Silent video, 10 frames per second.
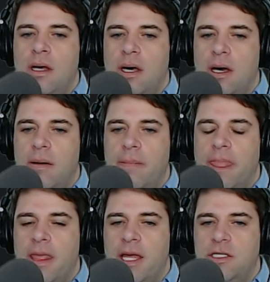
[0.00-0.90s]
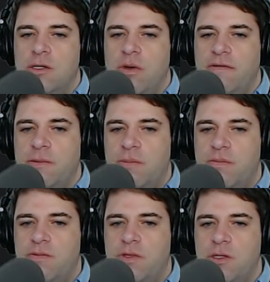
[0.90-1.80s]
And so we have
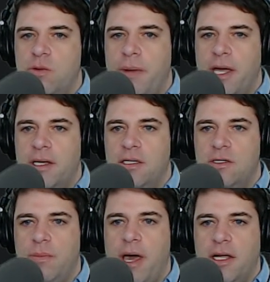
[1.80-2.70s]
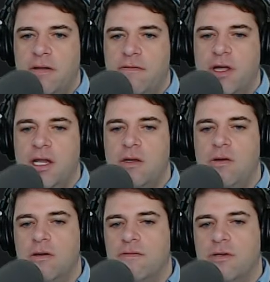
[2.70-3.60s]
we're back. So forget
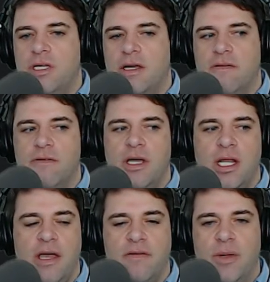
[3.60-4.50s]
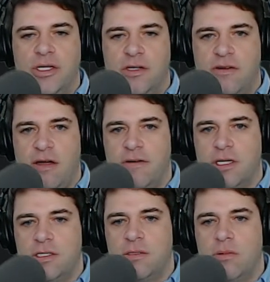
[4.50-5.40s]
CUDA for a second. Forget I ever mentioned graphics.